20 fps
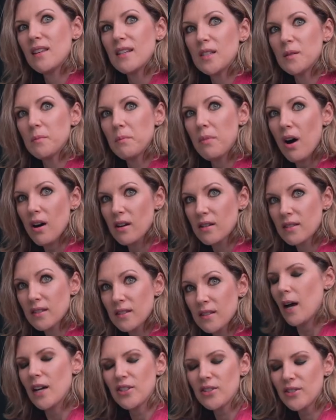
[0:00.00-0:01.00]
this
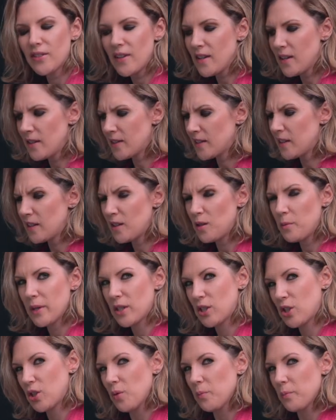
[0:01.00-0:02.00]
box. I just think it's a little
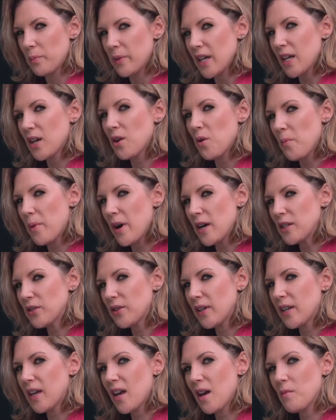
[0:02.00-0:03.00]
bit too big compared to
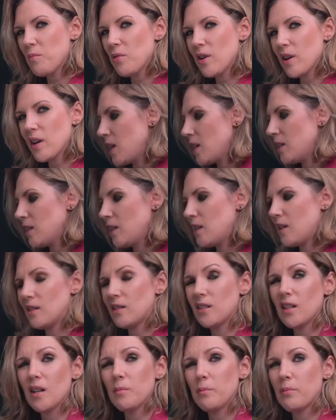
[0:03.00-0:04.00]
the camera and it
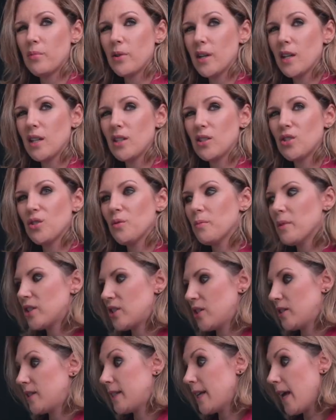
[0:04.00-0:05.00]
ends up bringing too
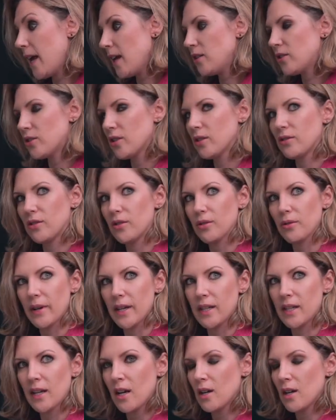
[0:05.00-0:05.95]
much attention to it,